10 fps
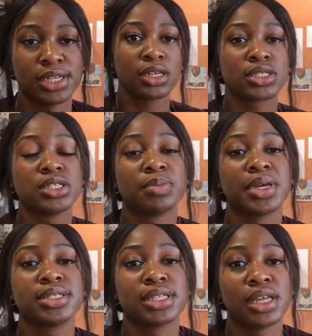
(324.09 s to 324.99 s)
So it
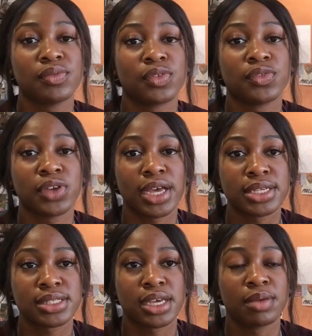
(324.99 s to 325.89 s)
depends the length of your
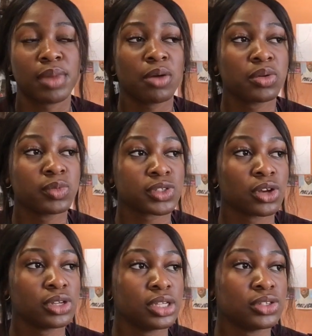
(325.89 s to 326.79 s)
essay. My one was
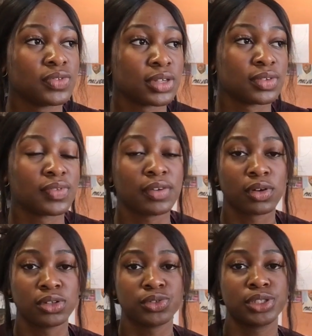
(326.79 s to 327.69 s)
only
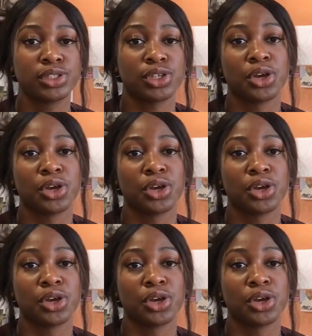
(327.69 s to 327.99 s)
2500, so